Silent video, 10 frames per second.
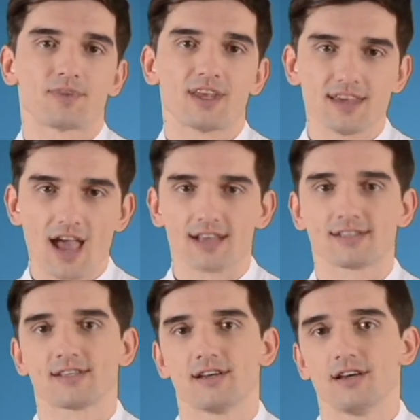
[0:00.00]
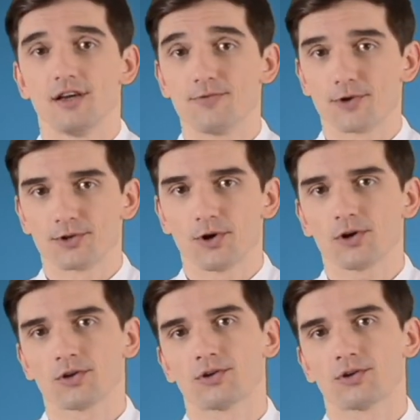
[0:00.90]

Yes. If your doctor